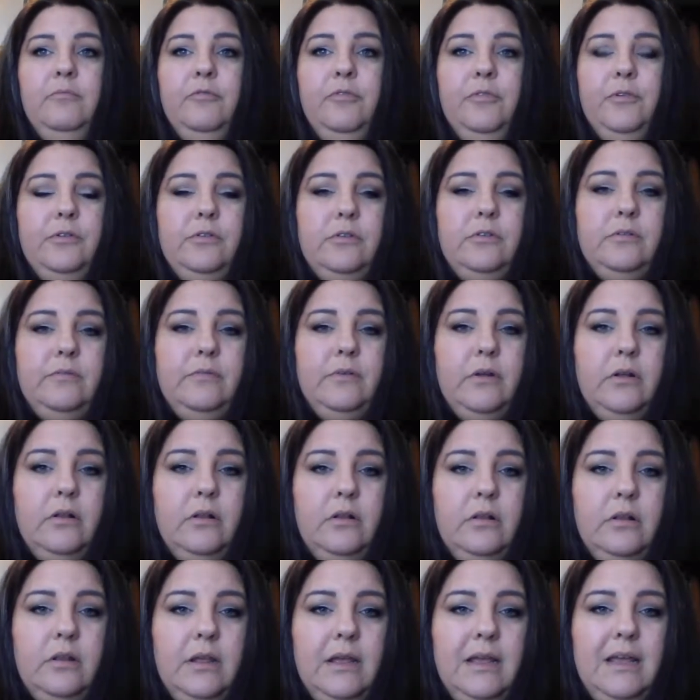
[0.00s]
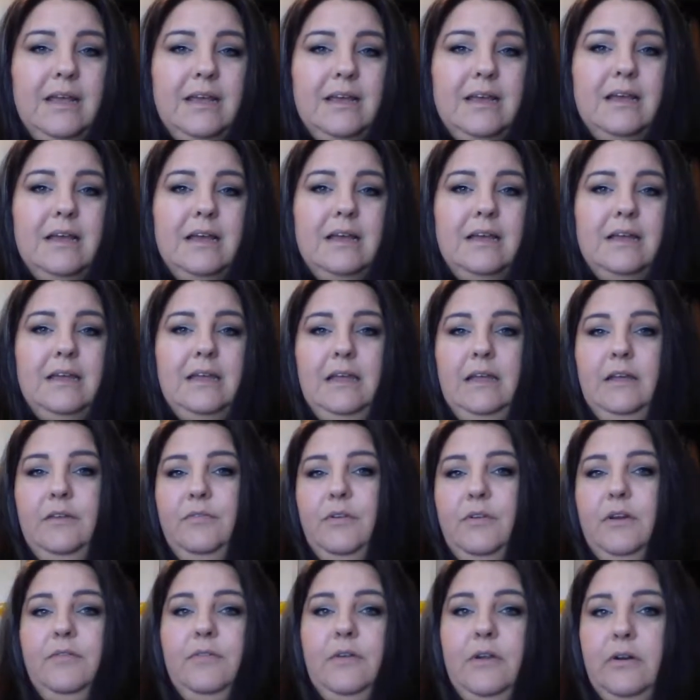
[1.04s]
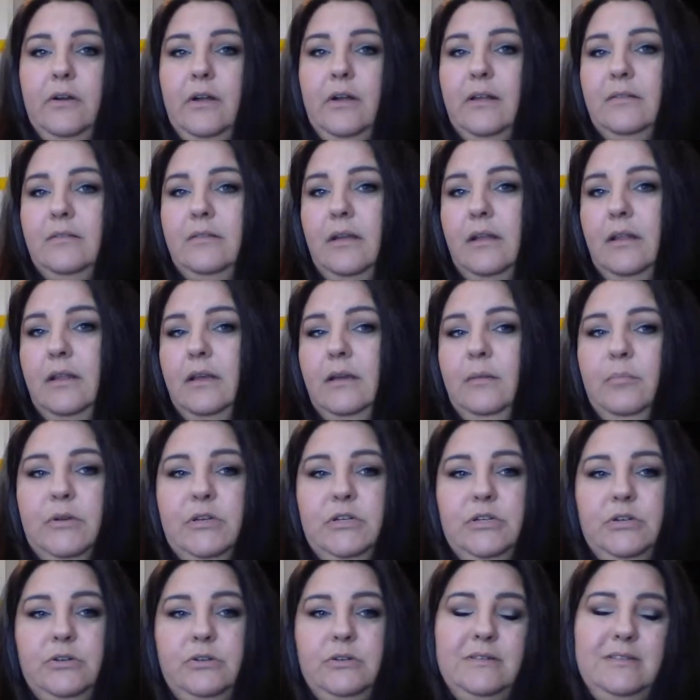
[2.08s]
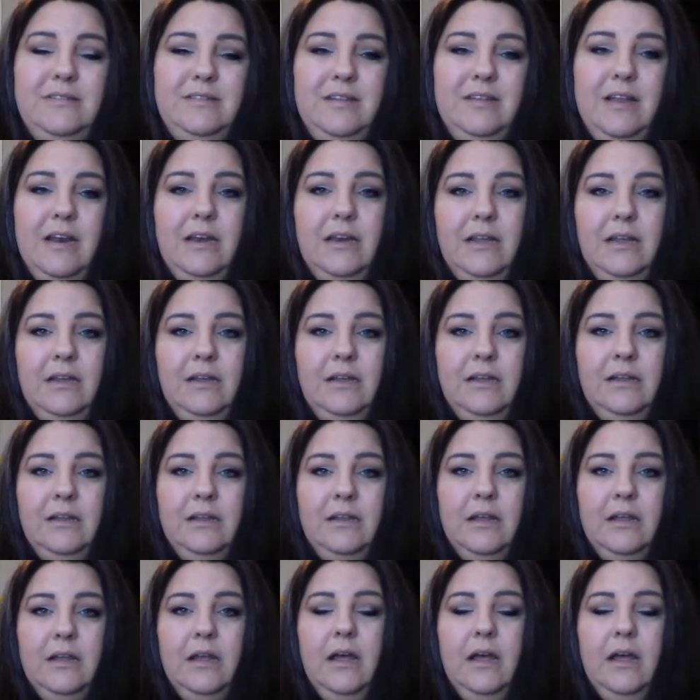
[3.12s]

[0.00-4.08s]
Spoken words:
First of all, even if you're not selling, but you're just sending,